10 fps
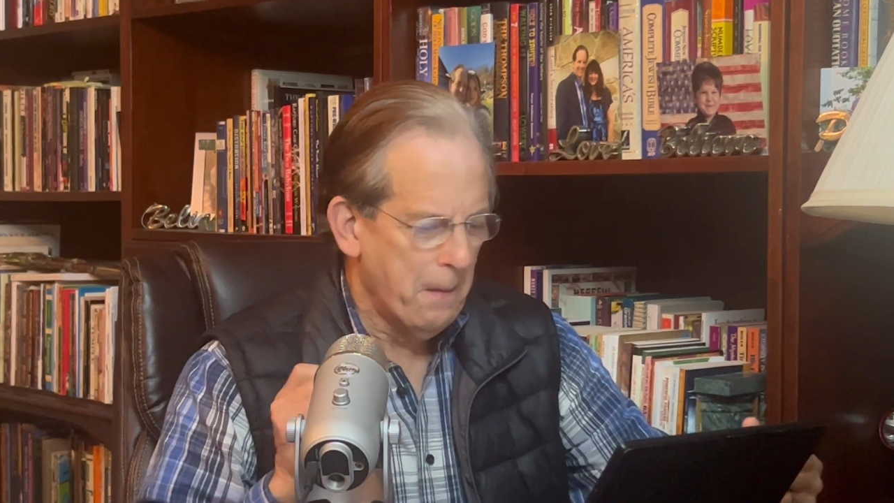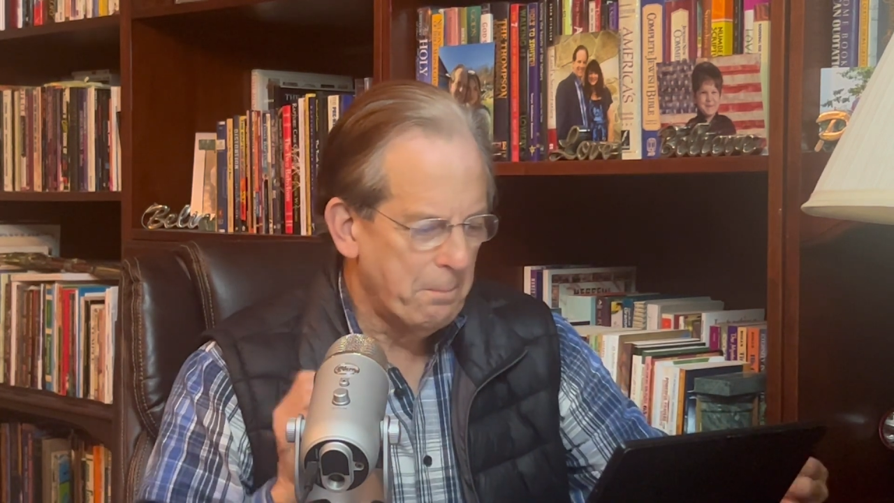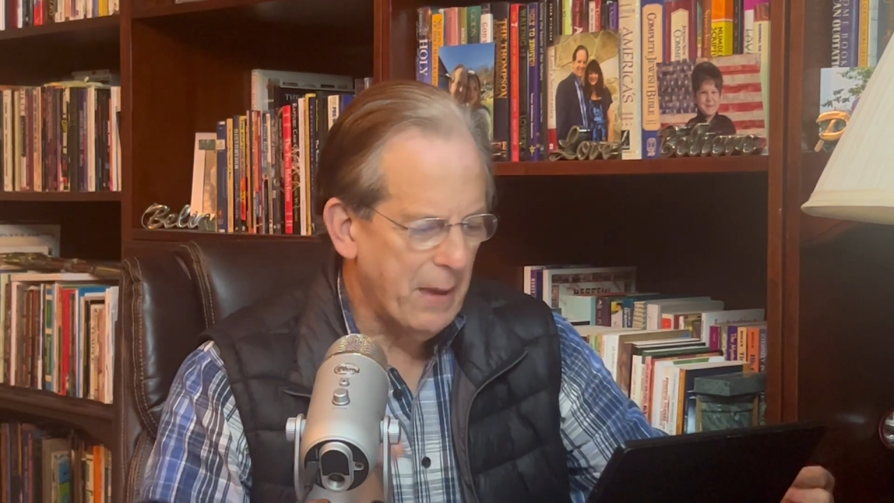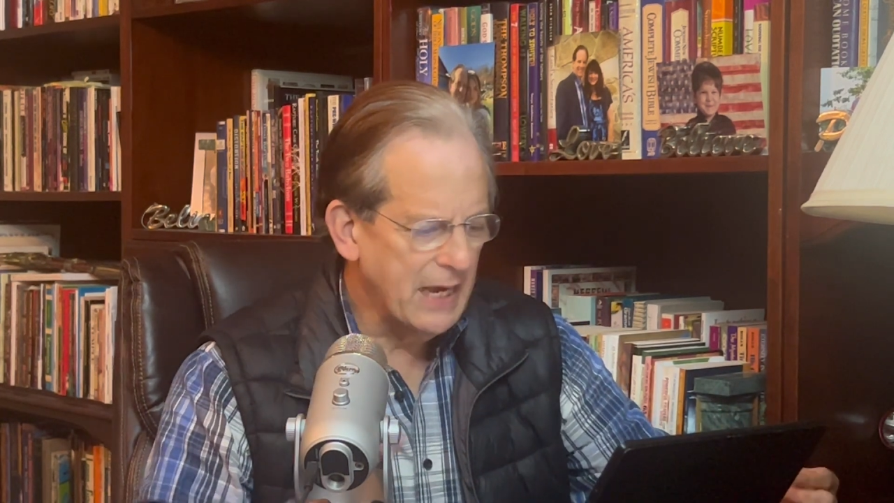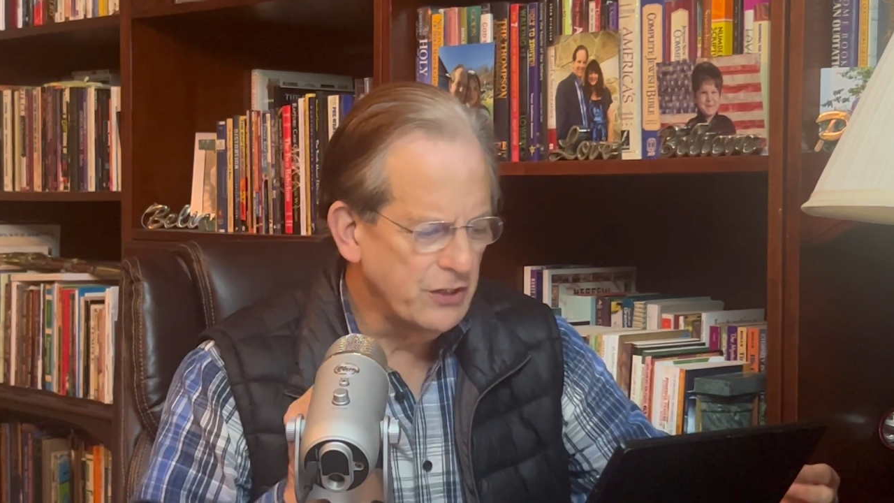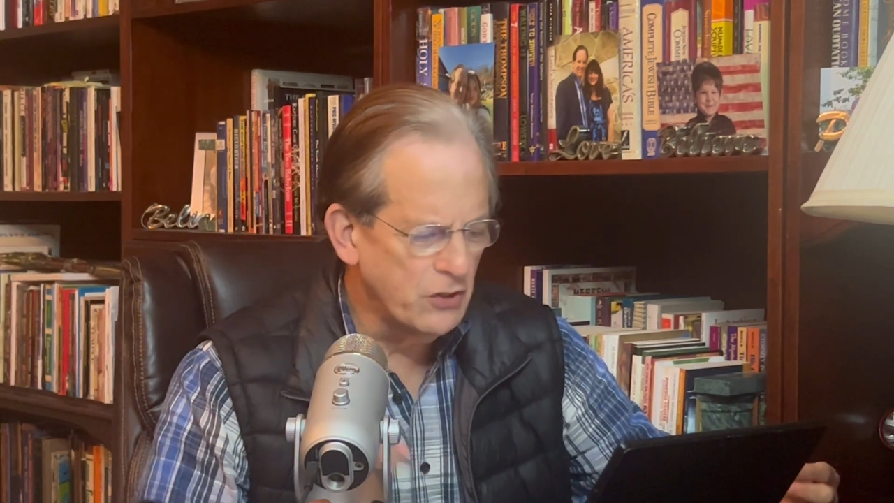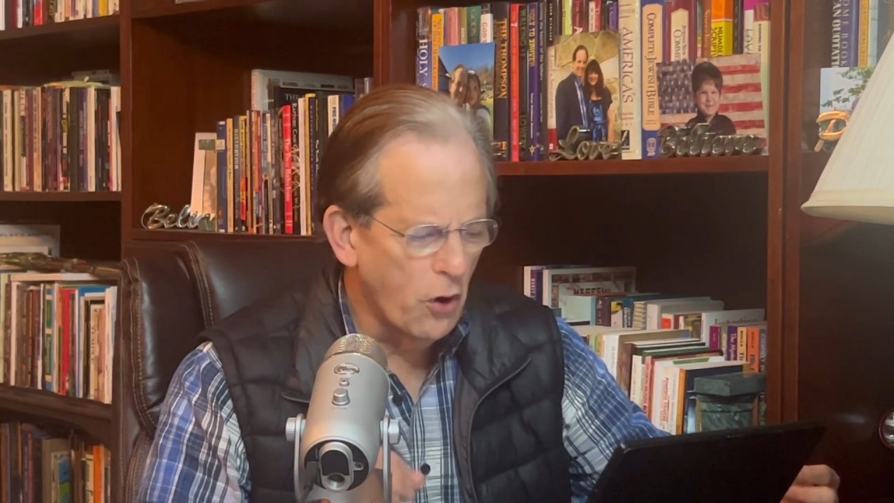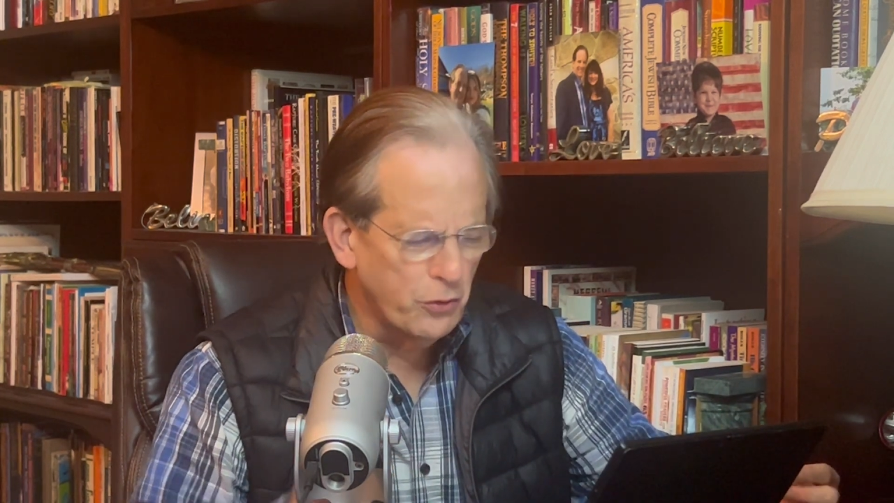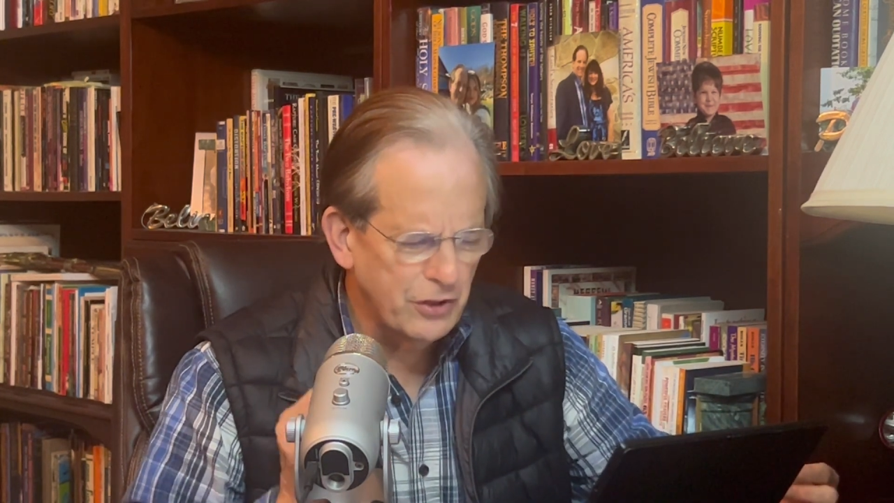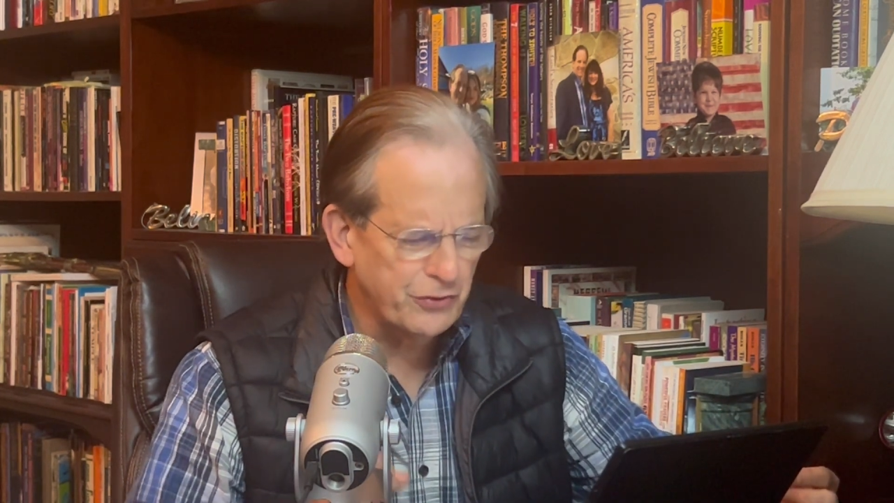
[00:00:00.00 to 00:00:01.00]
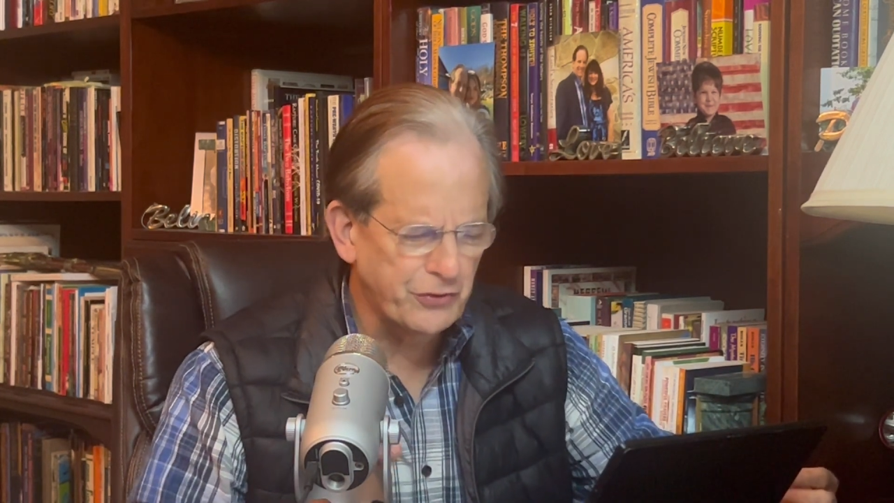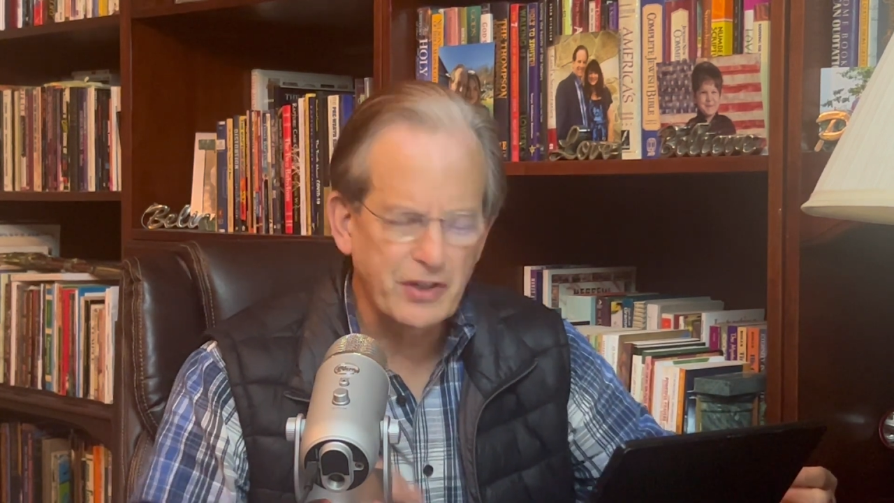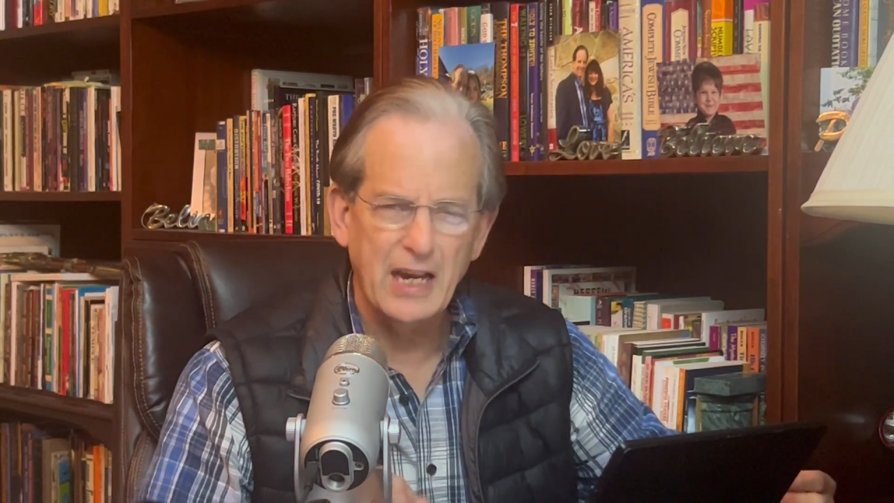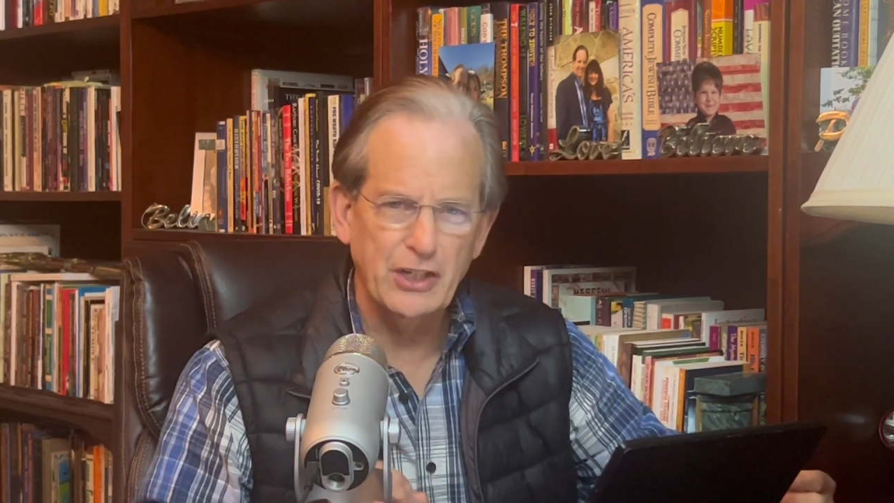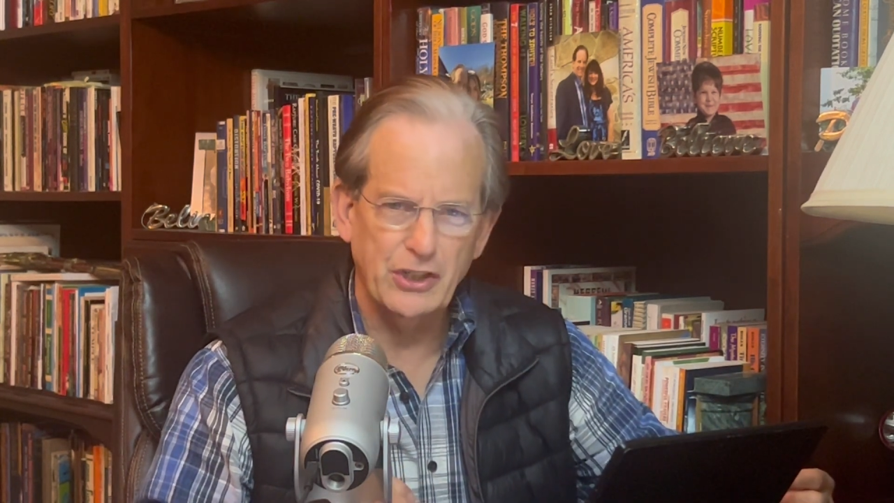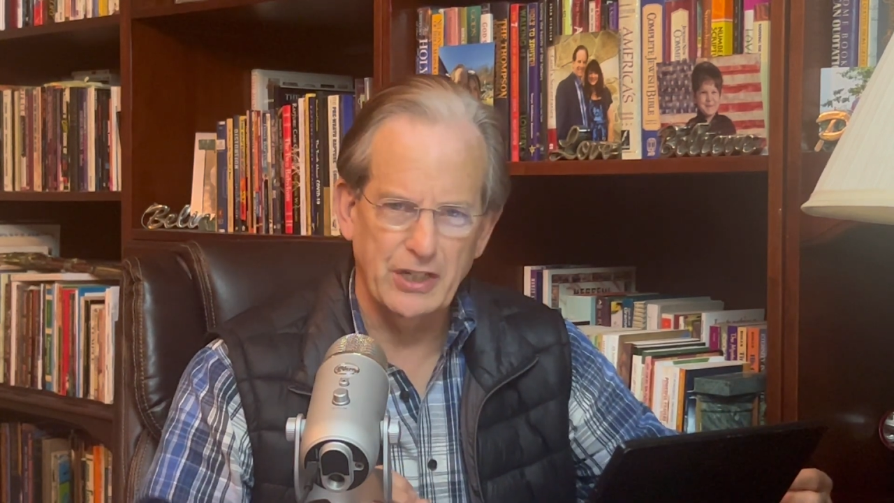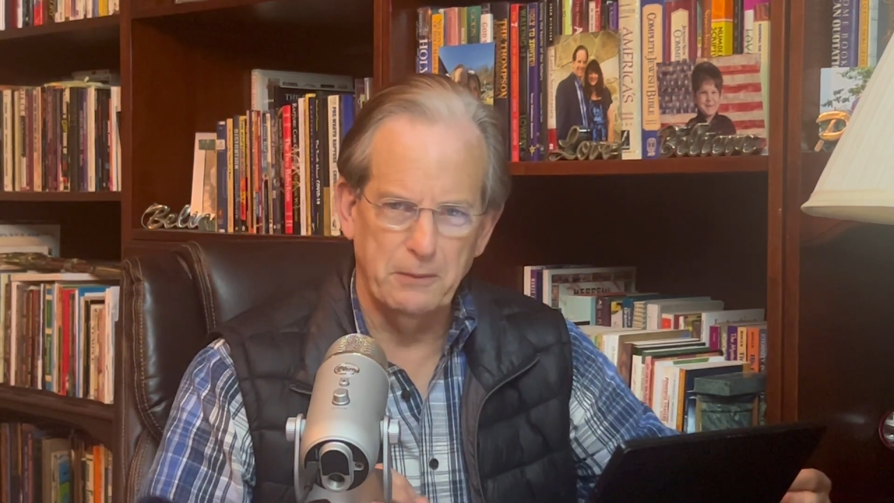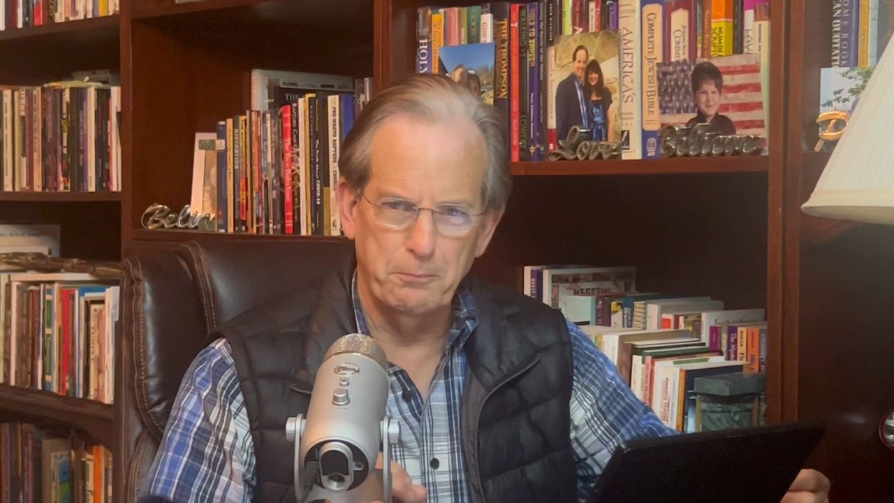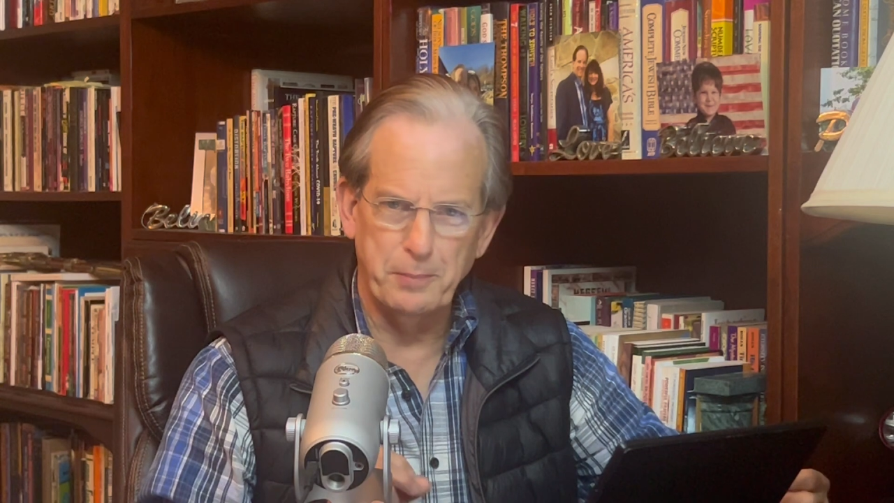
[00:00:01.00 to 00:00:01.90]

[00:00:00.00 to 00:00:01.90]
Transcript: made no distinction,